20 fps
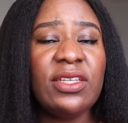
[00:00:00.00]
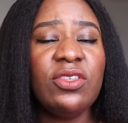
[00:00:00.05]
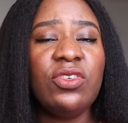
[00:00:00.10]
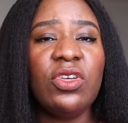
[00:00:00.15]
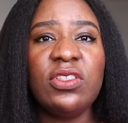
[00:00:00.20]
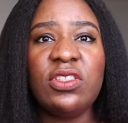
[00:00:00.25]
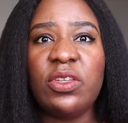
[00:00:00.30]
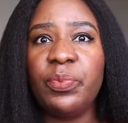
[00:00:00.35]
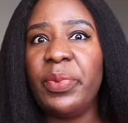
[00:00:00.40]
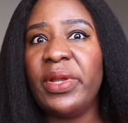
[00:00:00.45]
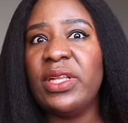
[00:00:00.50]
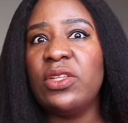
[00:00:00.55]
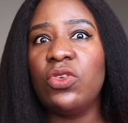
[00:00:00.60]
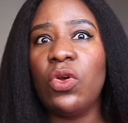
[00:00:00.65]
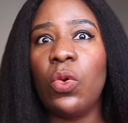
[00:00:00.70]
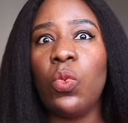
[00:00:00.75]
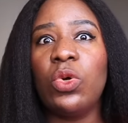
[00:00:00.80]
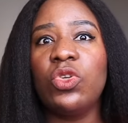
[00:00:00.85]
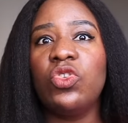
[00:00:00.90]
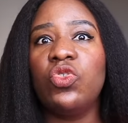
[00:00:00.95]
It just depends
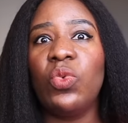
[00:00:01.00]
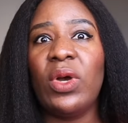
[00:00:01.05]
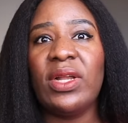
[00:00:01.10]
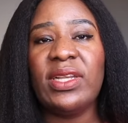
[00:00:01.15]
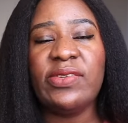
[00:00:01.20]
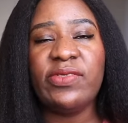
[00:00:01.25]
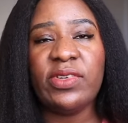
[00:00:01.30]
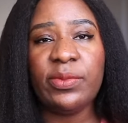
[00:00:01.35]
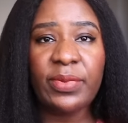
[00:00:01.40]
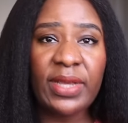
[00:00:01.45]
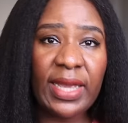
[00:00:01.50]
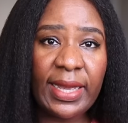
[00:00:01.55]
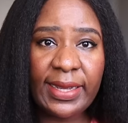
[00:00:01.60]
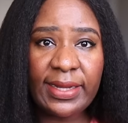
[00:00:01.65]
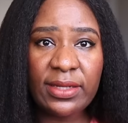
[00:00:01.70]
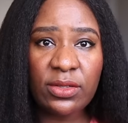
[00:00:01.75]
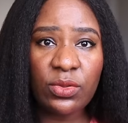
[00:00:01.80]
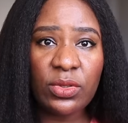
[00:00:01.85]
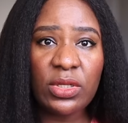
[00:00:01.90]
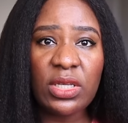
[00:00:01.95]
on what you are leaving
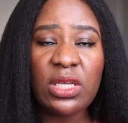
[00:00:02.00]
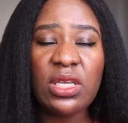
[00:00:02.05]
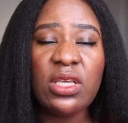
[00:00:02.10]
behind, okay?